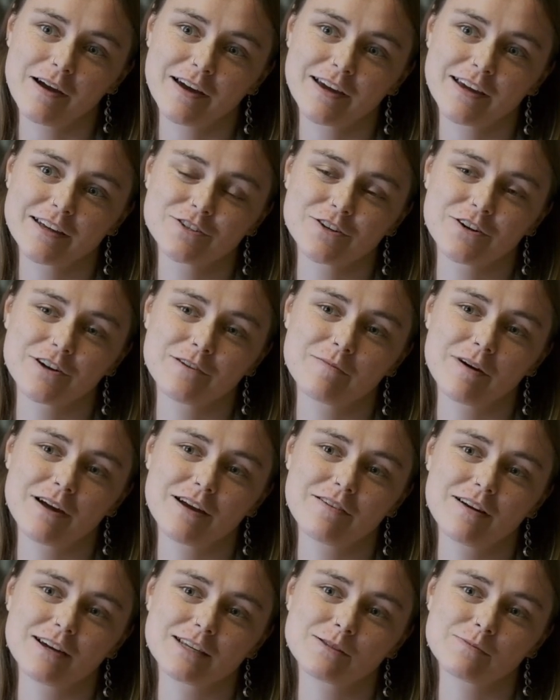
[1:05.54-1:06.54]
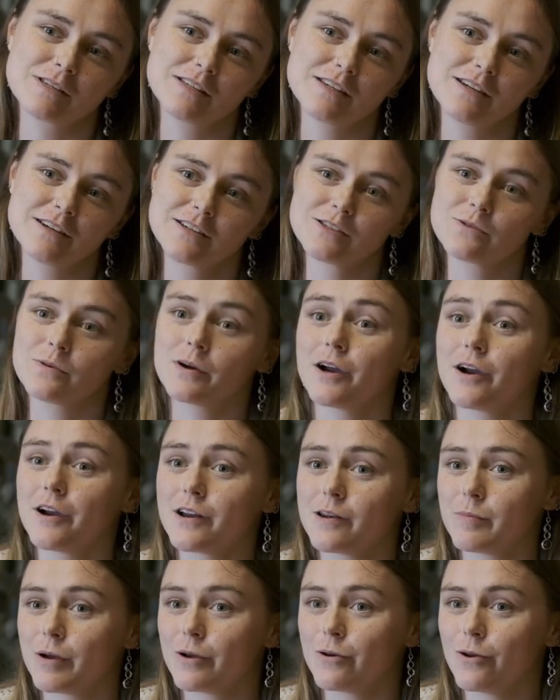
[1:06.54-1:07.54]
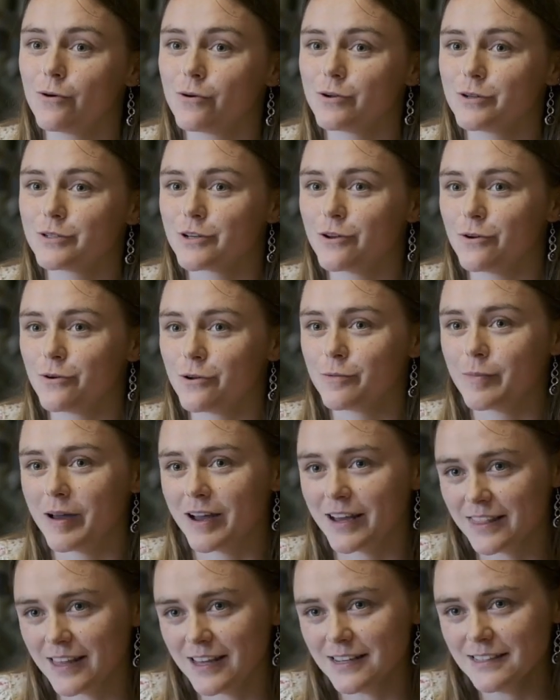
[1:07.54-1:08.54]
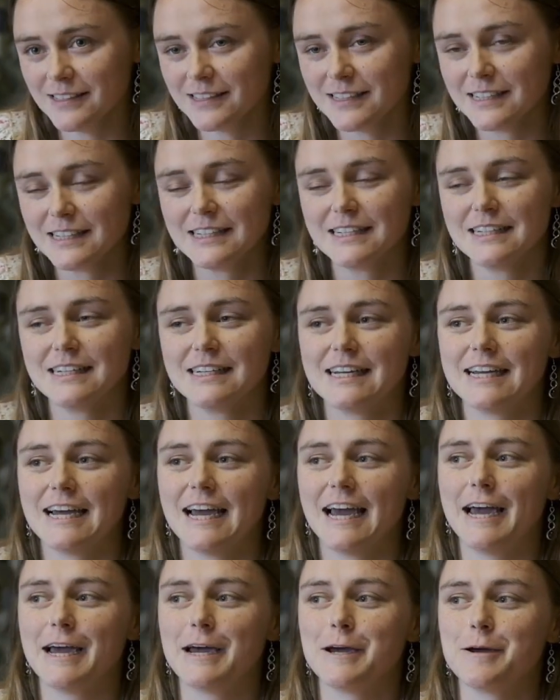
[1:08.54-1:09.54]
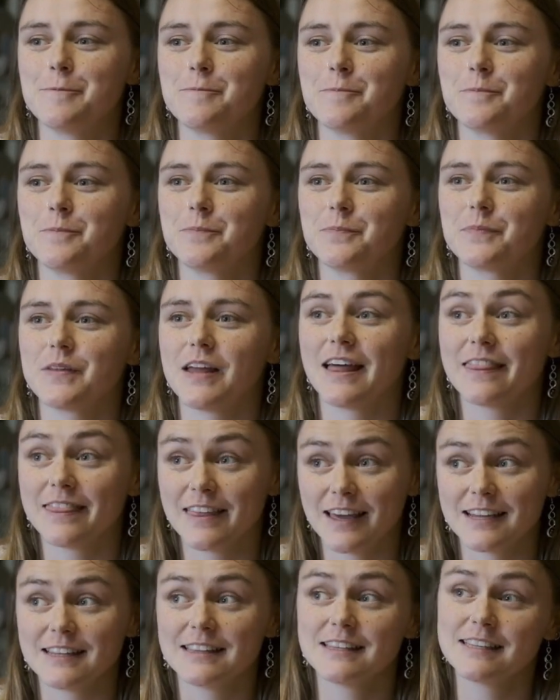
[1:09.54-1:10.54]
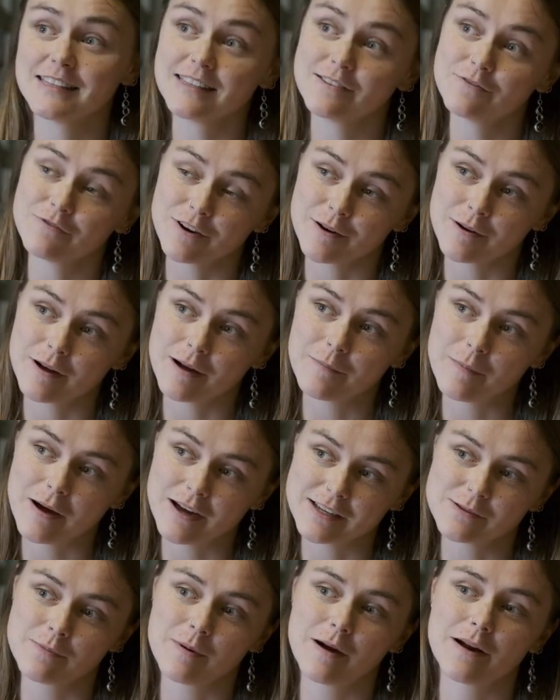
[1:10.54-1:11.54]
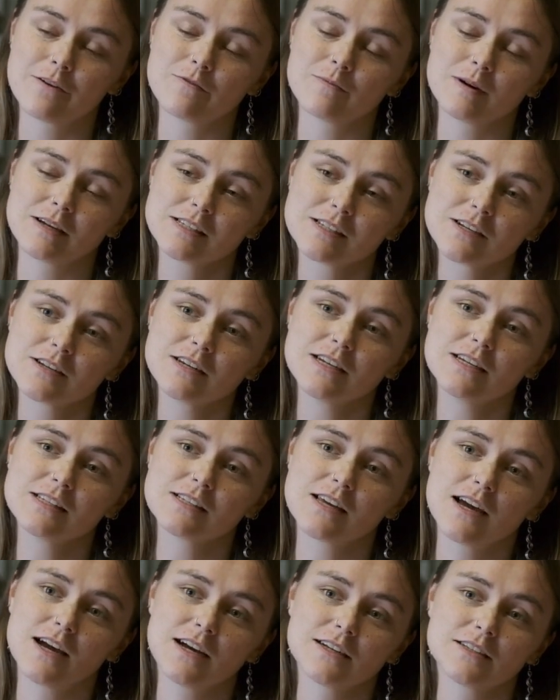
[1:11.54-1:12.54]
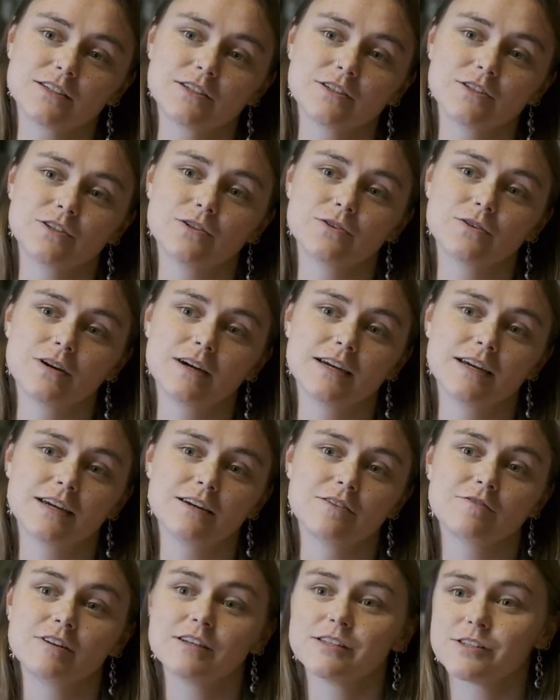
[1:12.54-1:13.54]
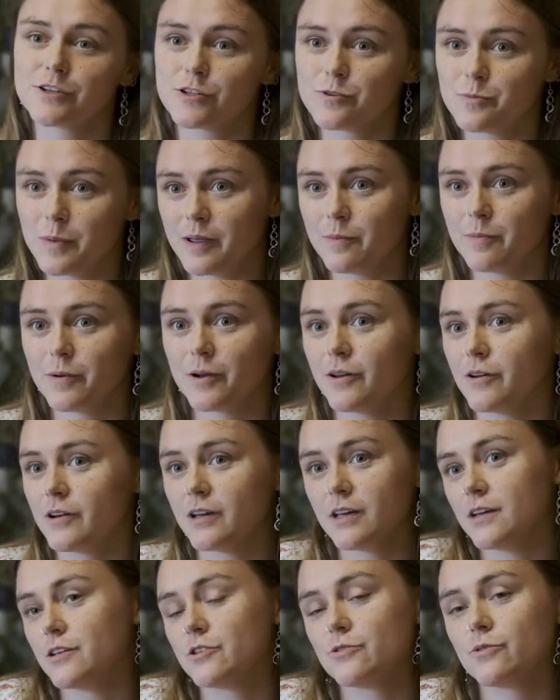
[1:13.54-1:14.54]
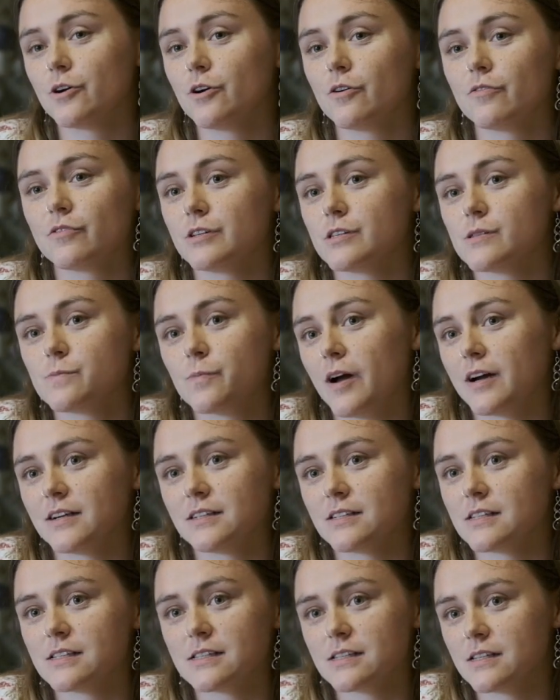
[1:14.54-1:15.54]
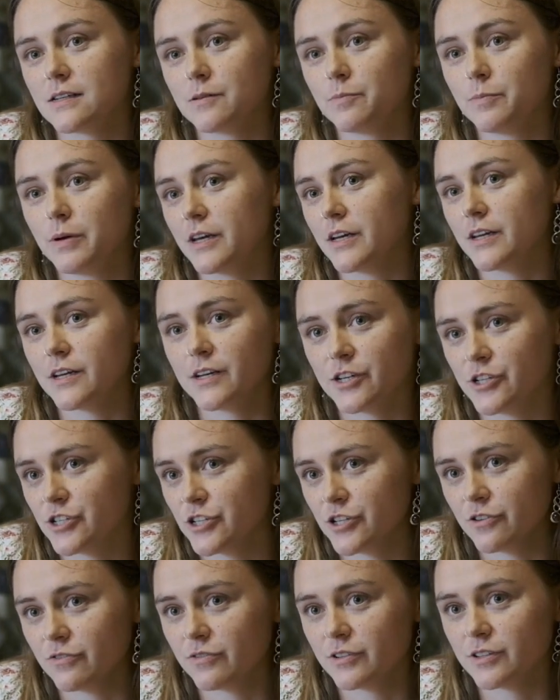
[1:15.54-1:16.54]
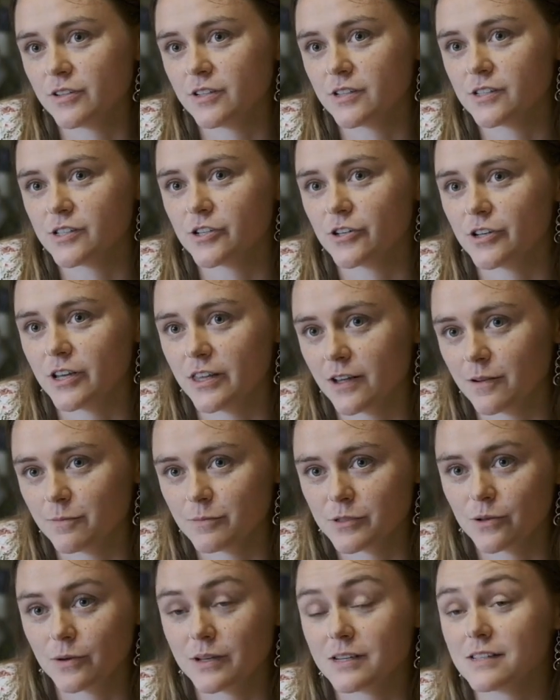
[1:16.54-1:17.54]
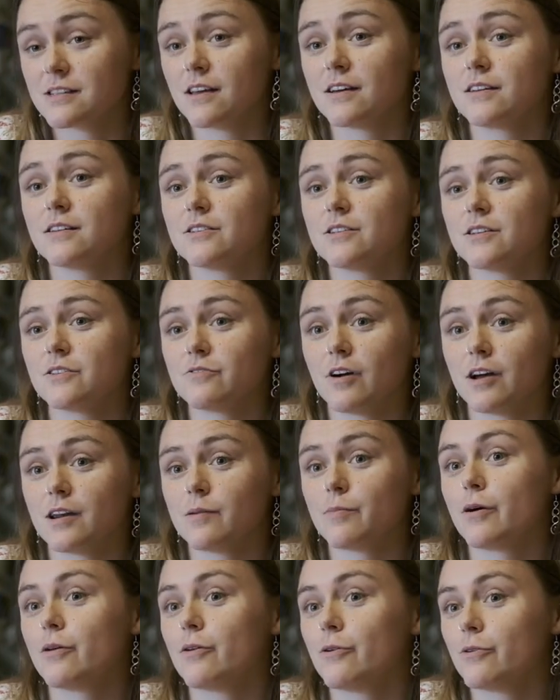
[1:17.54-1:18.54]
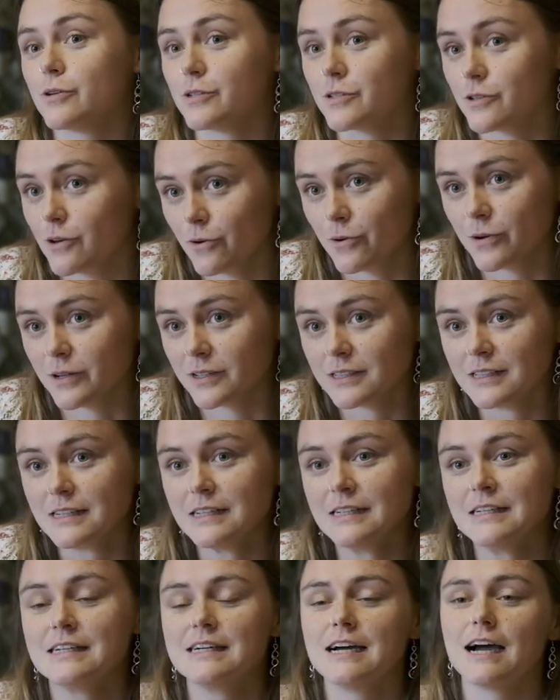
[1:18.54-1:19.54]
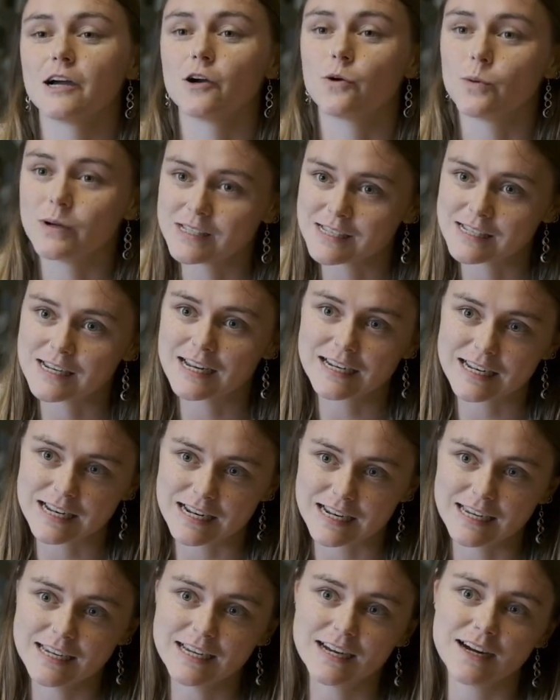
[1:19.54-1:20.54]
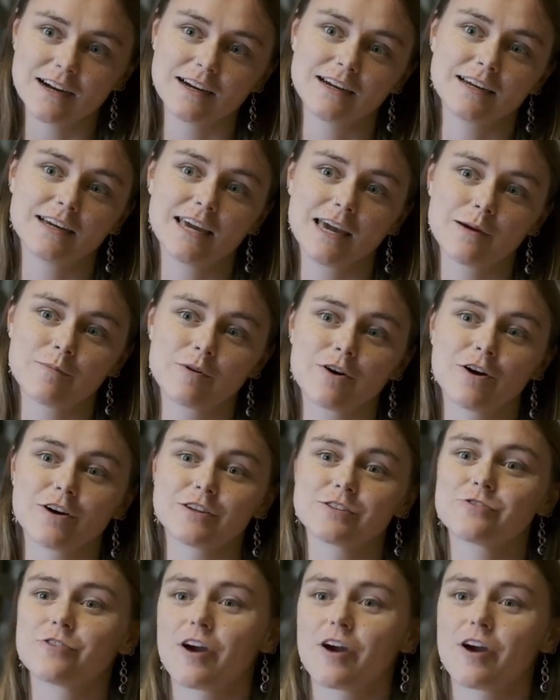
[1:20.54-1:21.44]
back during my Erasmus year, so I heard about Local to Local back then. And then as a part of my studies, I had to do a research paper looking into a governance practice, pick an initiative and to study them. So I decided to write about Local to Local. And coincidentally, I came across